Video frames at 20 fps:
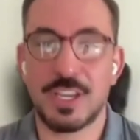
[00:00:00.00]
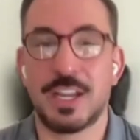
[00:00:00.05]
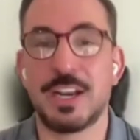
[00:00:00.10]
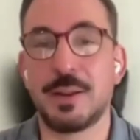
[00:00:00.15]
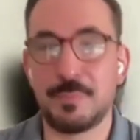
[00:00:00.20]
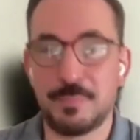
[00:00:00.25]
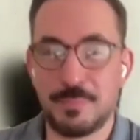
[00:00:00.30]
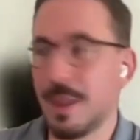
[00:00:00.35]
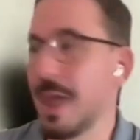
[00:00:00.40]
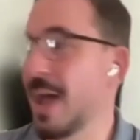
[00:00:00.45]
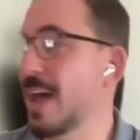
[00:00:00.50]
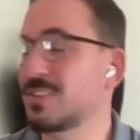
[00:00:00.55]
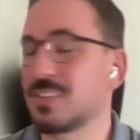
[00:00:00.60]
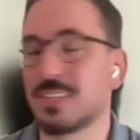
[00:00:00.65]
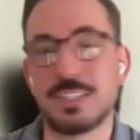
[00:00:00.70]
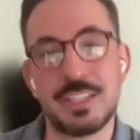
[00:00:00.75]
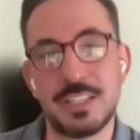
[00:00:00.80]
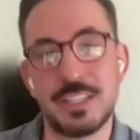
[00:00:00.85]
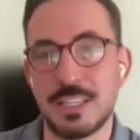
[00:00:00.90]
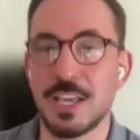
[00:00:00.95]
They just kind of
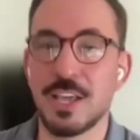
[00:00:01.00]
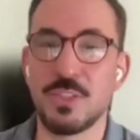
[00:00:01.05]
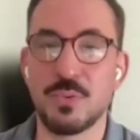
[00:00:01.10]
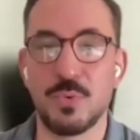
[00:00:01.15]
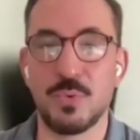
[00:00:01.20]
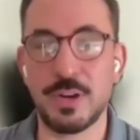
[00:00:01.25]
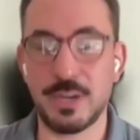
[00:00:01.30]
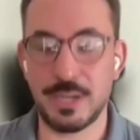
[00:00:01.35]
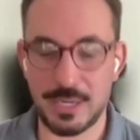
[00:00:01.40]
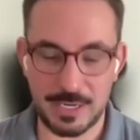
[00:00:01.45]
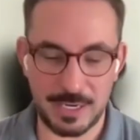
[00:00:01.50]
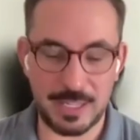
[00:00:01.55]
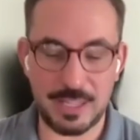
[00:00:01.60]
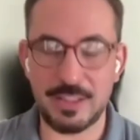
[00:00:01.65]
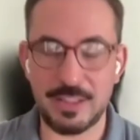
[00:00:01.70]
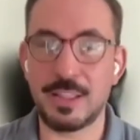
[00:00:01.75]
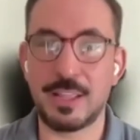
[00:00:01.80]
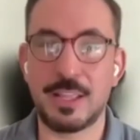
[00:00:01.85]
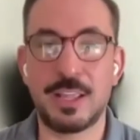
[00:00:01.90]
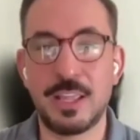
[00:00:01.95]
pass it to the other one.
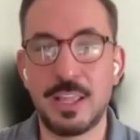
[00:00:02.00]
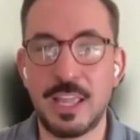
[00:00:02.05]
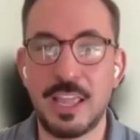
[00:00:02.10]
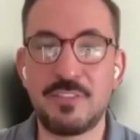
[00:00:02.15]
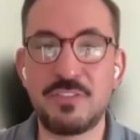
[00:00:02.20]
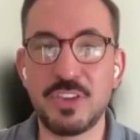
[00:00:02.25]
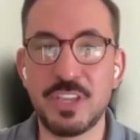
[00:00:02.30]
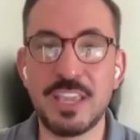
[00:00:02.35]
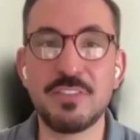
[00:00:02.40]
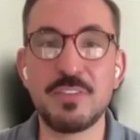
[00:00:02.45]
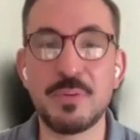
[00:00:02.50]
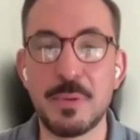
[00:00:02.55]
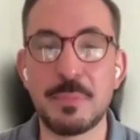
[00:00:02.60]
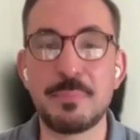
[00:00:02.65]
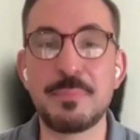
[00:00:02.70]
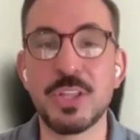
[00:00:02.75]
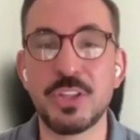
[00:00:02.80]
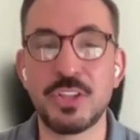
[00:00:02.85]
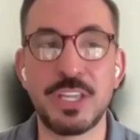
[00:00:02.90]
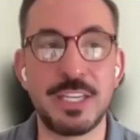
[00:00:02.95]
And if you
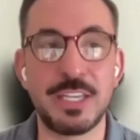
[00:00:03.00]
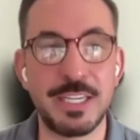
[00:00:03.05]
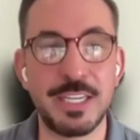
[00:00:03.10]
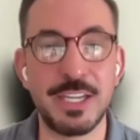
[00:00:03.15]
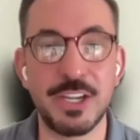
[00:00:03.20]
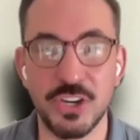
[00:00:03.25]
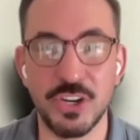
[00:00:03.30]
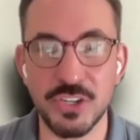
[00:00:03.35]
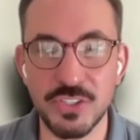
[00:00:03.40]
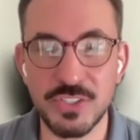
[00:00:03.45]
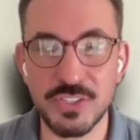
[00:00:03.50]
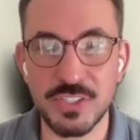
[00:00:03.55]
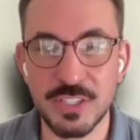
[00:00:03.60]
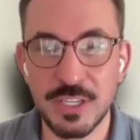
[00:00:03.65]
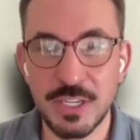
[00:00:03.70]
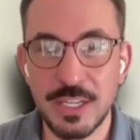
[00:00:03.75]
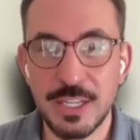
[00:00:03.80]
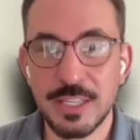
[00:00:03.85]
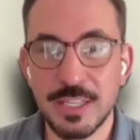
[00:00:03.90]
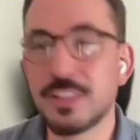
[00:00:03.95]
give them 1 million
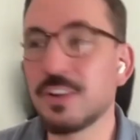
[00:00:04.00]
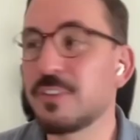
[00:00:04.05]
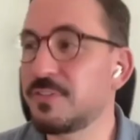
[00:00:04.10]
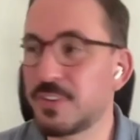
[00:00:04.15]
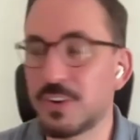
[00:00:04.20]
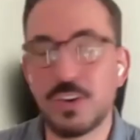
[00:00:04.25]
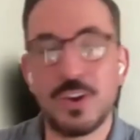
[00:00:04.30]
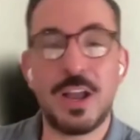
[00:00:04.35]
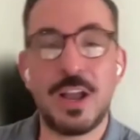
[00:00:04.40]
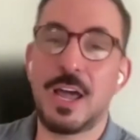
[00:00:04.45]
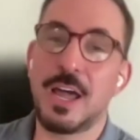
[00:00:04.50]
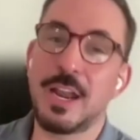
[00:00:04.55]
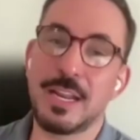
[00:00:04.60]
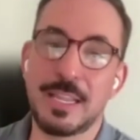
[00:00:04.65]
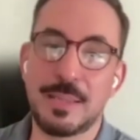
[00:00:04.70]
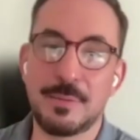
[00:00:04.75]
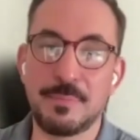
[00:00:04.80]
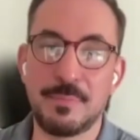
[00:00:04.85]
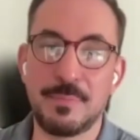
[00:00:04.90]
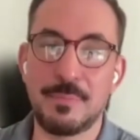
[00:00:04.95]
years, they'll figure
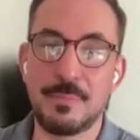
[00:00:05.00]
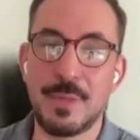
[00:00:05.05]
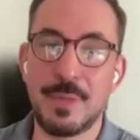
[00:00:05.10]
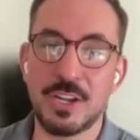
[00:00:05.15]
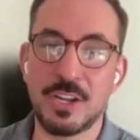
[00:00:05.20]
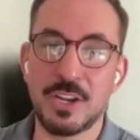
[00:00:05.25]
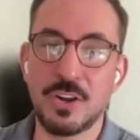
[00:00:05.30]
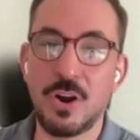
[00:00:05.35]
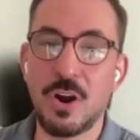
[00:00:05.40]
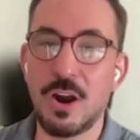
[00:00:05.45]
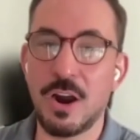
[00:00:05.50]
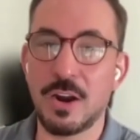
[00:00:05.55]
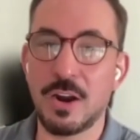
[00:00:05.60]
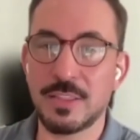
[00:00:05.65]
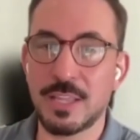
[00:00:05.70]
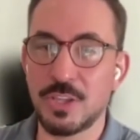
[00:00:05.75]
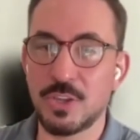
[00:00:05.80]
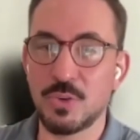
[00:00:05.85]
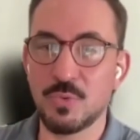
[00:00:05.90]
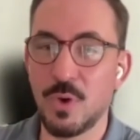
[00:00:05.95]
out how to make a
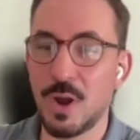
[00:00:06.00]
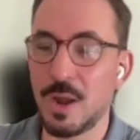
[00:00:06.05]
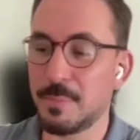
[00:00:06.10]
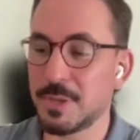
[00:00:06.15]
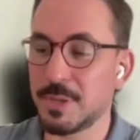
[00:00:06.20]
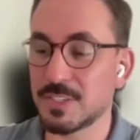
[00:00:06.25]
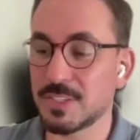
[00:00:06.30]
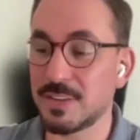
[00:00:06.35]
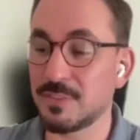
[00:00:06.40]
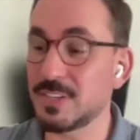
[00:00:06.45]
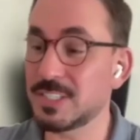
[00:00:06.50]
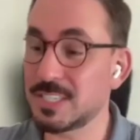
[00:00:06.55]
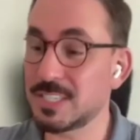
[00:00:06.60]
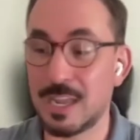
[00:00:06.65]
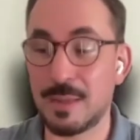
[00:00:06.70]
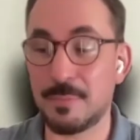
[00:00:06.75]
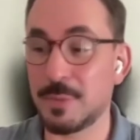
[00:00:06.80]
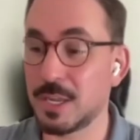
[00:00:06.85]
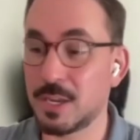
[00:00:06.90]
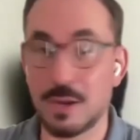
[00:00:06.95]
card that you want, because
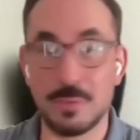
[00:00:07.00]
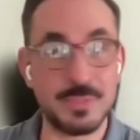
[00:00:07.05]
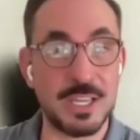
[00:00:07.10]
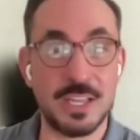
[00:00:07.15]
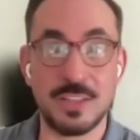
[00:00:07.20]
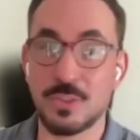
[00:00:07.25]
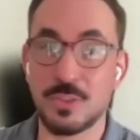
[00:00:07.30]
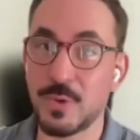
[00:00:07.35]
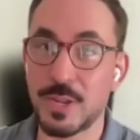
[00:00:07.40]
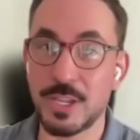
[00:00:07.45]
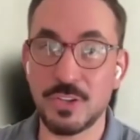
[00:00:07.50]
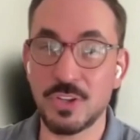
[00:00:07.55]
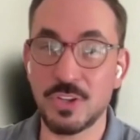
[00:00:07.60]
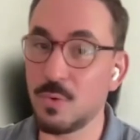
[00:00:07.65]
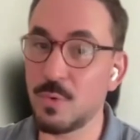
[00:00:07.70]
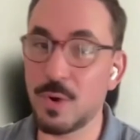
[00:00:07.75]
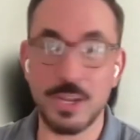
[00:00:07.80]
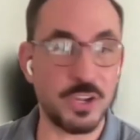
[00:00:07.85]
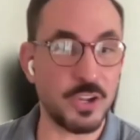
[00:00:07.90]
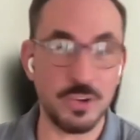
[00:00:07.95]
every time it comes out the
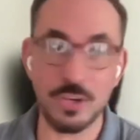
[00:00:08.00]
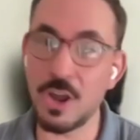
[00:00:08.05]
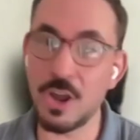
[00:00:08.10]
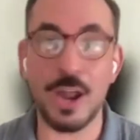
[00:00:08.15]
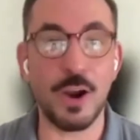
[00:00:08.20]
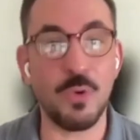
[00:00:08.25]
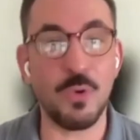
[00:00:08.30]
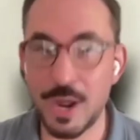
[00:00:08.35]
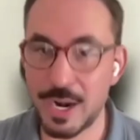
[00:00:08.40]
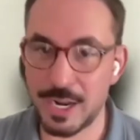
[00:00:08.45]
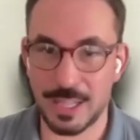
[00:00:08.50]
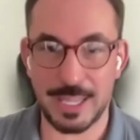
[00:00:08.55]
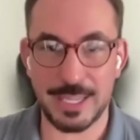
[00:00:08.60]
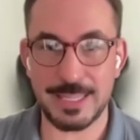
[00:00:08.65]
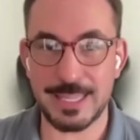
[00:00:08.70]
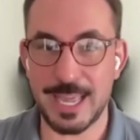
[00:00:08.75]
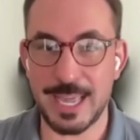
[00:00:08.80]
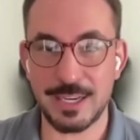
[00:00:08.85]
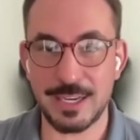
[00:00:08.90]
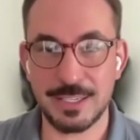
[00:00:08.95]
way you don't want, you go, no, I don't
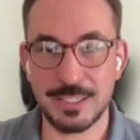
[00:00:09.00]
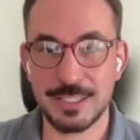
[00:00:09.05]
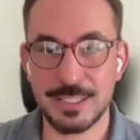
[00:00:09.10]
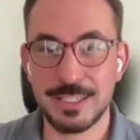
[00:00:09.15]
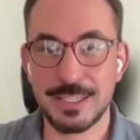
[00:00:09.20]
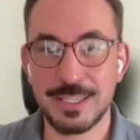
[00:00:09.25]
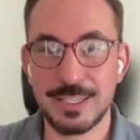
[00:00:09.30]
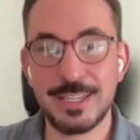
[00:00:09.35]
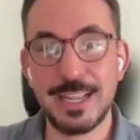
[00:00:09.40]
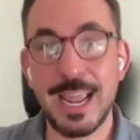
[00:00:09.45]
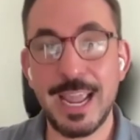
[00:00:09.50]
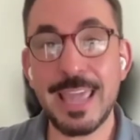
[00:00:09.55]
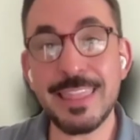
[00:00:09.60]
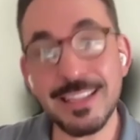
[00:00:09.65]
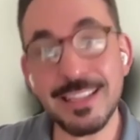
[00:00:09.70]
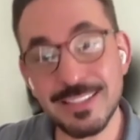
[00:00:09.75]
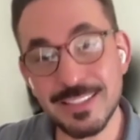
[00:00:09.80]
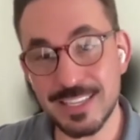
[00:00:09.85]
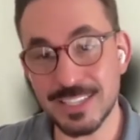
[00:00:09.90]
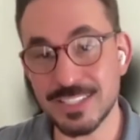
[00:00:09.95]
want it like that.
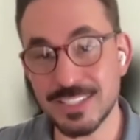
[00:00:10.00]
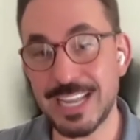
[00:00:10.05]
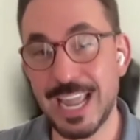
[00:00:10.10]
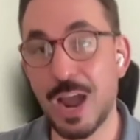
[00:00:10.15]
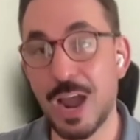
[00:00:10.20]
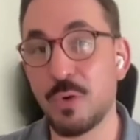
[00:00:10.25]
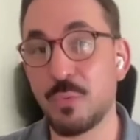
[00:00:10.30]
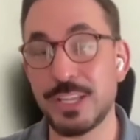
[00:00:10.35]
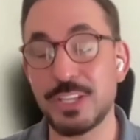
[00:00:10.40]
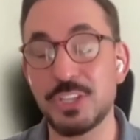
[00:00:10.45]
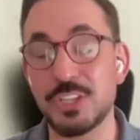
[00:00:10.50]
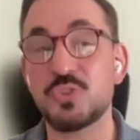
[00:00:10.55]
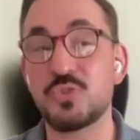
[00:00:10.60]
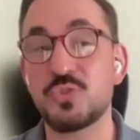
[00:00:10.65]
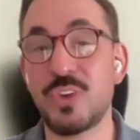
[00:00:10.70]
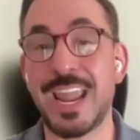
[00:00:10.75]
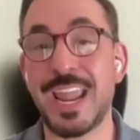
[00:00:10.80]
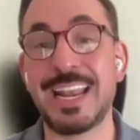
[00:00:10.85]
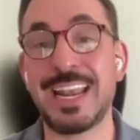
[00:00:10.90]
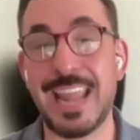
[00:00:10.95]
And that's essentially how
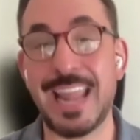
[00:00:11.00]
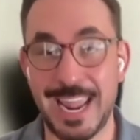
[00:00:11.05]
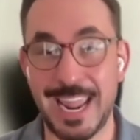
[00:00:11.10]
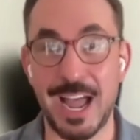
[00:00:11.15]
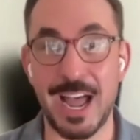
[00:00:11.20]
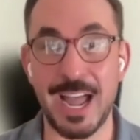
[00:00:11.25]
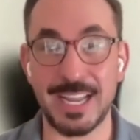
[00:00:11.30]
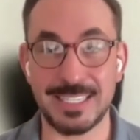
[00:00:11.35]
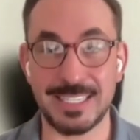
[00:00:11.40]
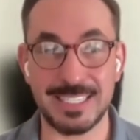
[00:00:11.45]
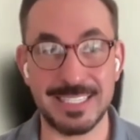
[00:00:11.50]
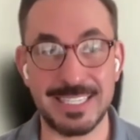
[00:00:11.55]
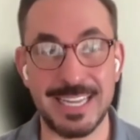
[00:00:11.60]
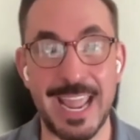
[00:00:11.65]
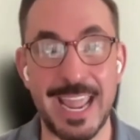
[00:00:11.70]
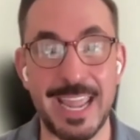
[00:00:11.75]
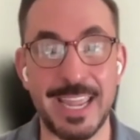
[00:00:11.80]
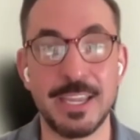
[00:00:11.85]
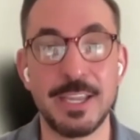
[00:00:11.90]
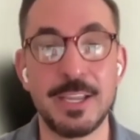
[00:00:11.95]
we train AI
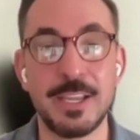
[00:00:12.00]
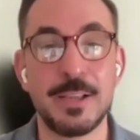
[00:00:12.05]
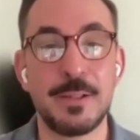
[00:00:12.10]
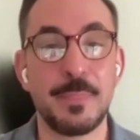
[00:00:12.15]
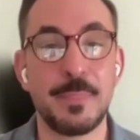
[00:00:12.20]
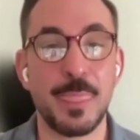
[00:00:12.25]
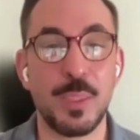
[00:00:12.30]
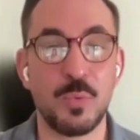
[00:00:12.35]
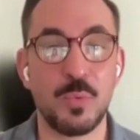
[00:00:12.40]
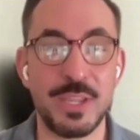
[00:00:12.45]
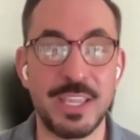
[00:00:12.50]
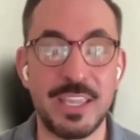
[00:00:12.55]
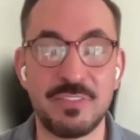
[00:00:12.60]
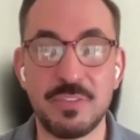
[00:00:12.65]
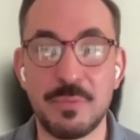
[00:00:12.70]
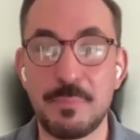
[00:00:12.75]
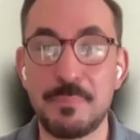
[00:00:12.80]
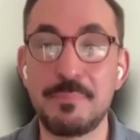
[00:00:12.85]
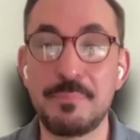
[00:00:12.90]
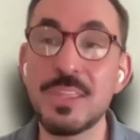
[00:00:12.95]
today.
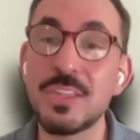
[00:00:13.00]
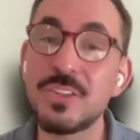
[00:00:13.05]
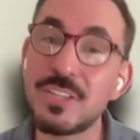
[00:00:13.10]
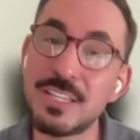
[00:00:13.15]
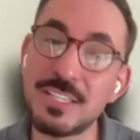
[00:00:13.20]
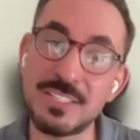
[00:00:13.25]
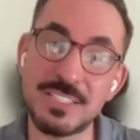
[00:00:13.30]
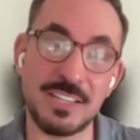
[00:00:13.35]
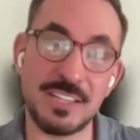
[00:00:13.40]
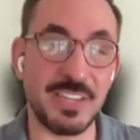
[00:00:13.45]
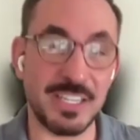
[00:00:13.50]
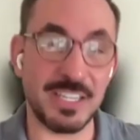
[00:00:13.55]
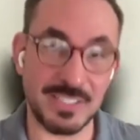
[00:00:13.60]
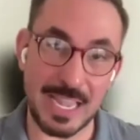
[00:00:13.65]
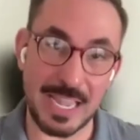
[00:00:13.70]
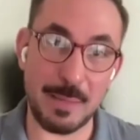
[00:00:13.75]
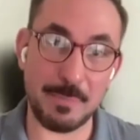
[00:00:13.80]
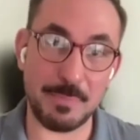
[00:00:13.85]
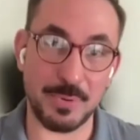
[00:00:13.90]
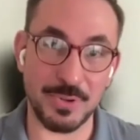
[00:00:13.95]
We give them millions
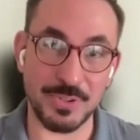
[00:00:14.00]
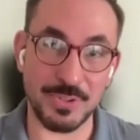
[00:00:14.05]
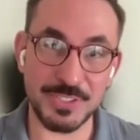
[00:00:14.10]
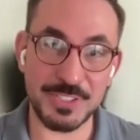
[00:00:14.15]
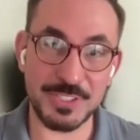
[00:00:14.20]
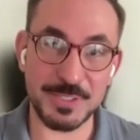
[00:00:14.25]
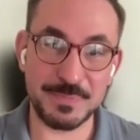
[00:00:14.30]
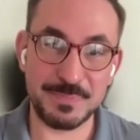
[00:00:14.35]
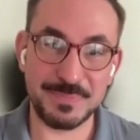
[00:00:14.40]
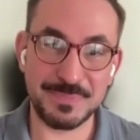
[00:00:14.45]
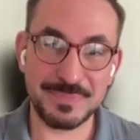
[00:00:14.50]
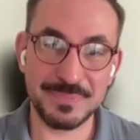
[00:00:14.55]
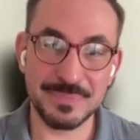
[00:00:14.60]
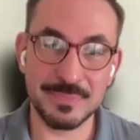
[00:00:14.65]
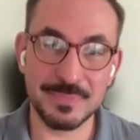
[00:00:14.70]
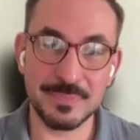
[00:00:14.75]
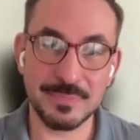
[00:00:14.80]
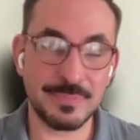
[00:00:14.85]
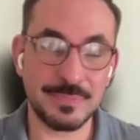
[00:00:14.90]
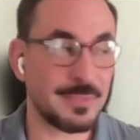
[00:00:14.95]
of examples
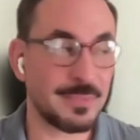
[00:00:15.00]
